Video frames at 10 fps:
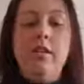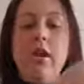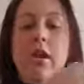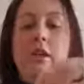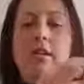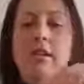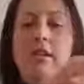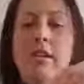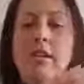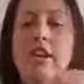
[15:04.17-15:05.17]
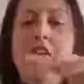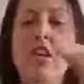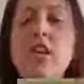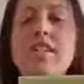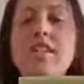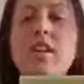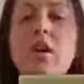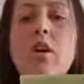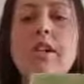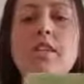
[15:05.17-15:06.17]
There you are. You have a nice
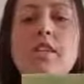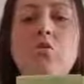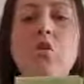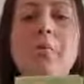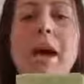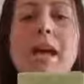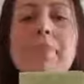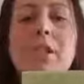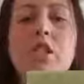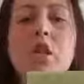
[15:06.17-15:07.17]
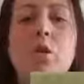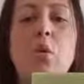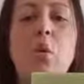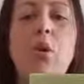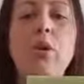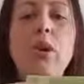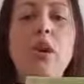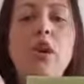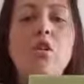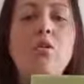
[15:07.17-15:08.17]
size to draw a paper doll
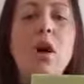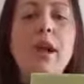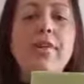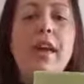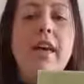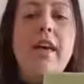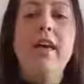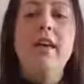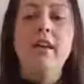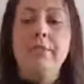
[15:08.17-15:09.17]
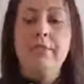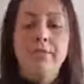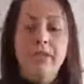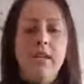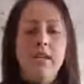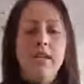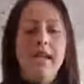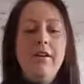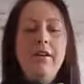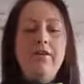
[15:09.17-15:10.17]
on right there.
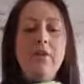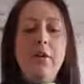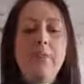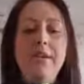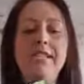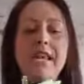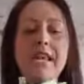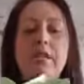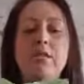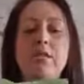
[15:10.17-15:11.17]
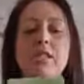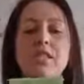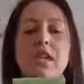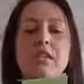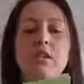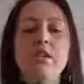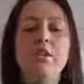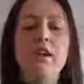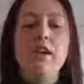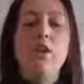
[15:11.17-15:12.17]
Now, if you open it out, you'll see that
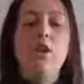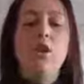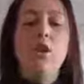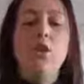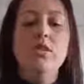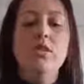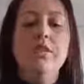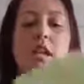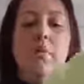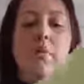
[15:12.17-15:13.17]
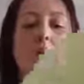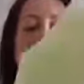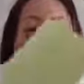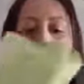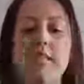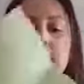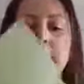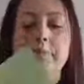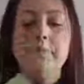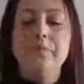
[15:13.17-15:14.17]
you've then got lots of little
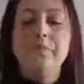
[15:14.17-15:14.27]
boxes.